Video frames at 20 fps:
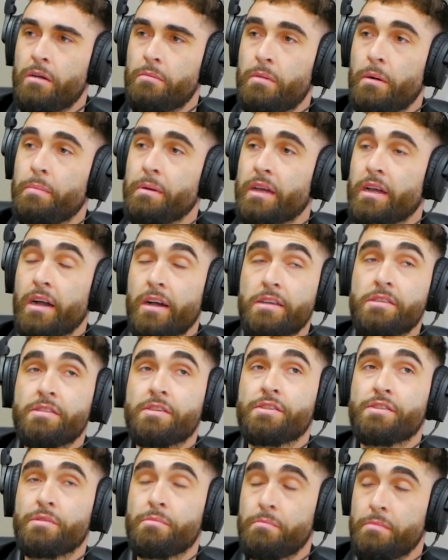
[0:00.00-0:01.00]
But because
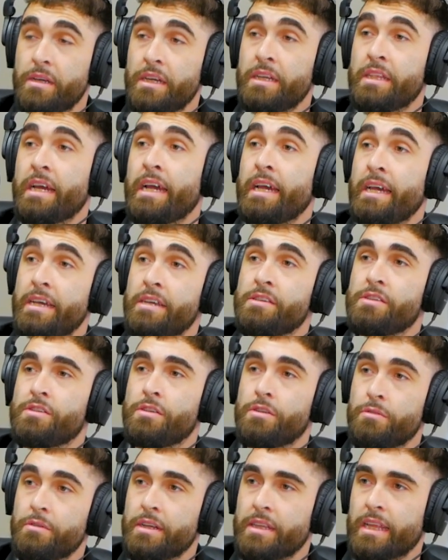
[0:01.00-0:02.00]
there's a me that is
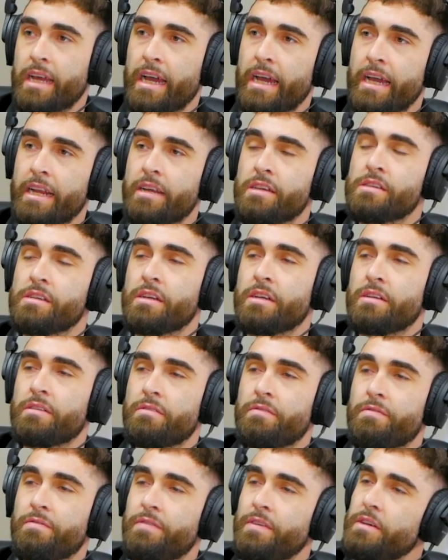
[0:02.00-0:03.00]
doing that, it doesn't
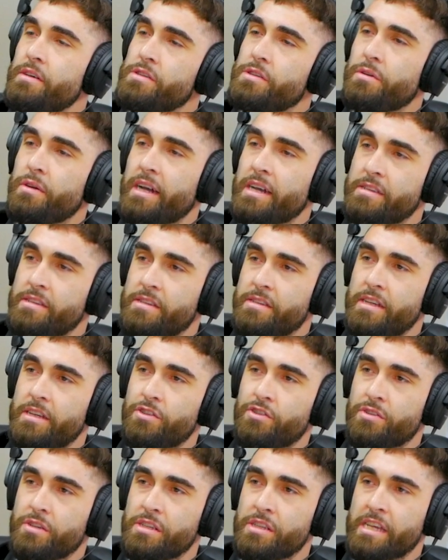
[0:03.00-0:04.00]
feel so
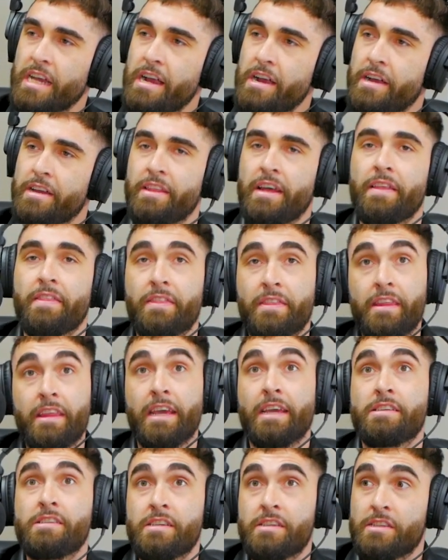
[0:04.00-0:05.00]
existentially scary that
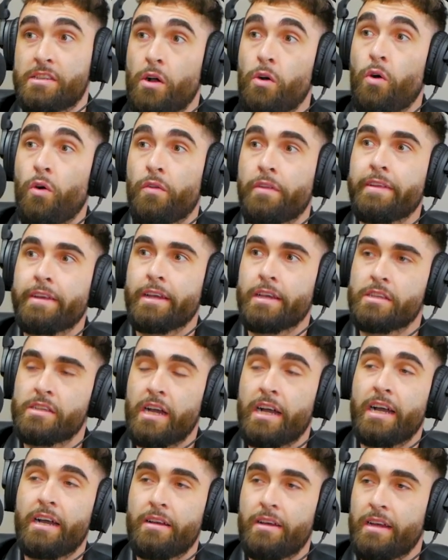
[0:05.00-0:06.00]
this is the only
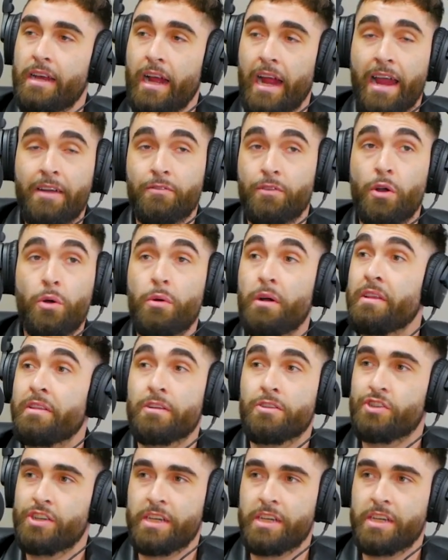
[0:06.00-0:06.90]
time I have no other